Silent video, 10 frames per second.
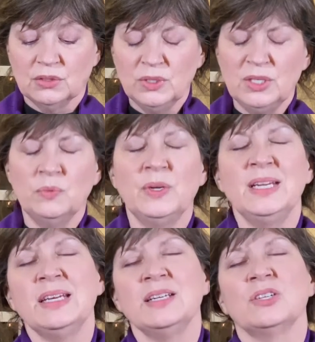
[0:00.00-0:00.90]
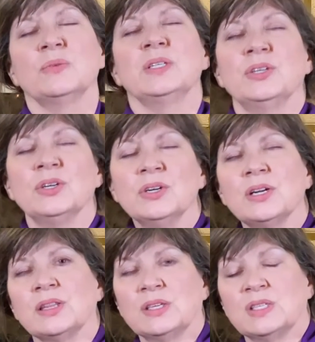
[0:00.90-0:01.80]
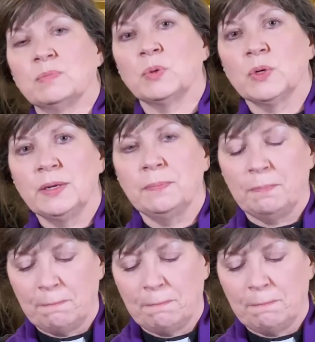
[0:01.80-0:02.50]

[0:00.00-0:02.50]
What do we need to return at this point?